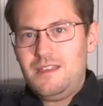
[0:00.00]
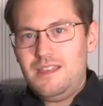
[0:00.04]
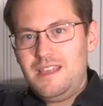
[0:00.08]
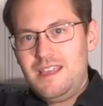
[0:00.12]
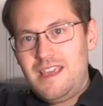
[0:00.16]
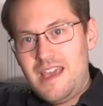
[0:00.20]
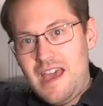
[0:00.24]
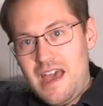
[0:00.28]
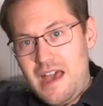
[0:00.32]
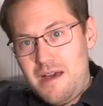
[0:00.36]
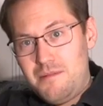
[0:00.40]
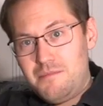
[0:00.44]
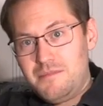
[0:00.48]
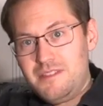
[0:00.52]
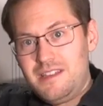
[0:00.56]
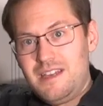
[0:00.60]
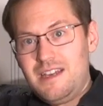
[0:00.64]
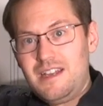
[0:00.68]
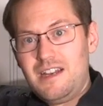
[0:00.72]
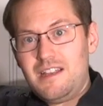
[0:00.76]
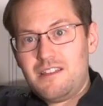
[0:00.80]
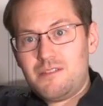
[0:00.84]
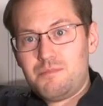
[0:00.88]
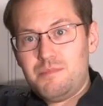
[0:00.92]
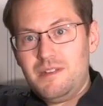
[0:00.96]
yeah,
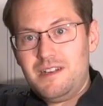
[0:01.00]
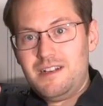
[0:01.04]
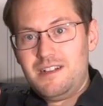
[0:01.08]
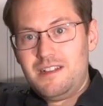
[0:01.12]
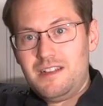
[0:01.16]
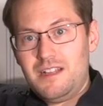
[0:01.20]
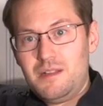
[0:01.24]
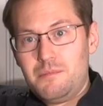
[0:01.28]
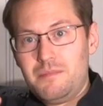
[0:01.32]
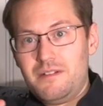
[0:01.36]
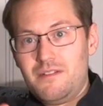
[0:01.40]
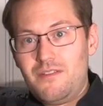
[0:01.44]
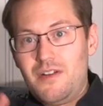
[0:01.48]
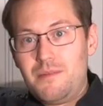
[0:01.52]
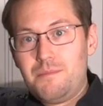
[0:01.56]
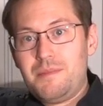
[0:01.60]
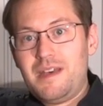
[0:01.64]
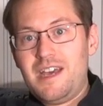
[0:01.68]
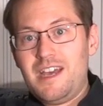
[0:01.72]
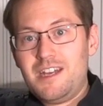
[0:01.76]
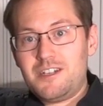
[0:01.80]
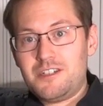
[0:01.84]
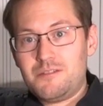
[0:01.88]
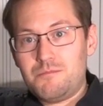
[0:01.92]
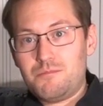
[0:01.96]
that has been a little bit of a
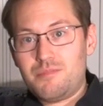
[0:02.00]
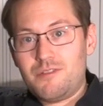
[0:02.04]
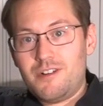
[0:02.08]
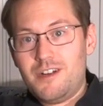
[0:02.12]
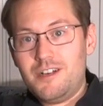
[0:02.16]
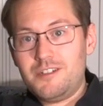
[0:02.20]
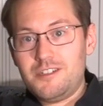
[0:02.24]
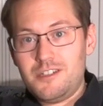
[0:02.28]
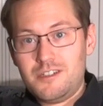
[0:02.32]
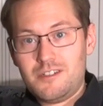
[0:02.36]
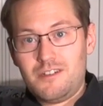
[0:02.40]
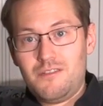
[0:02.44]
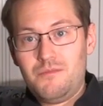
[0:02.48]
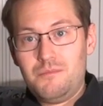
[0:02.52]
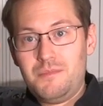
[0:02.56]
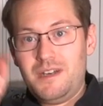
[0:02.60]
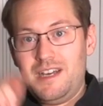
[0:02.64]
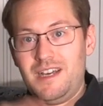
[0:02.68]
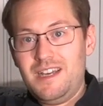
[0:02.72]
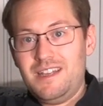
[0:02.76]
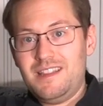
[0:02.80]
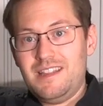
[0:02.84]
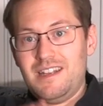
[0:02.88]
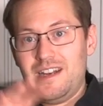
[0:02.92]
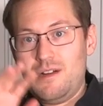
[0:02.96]
passion project of
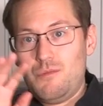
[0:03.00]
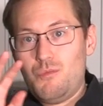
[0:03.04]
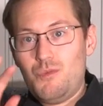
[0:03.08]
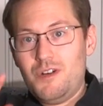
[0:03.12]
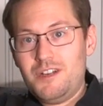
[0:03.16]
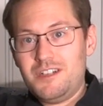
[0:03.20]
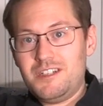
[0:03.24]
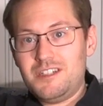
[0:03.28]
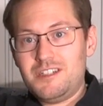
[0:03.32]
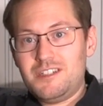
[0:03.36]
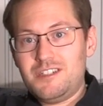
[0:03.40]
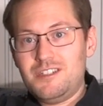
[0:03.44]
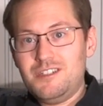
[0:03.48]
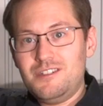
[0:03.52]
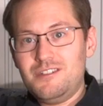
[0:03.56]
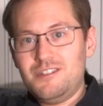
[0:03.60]
mine that I wanted to,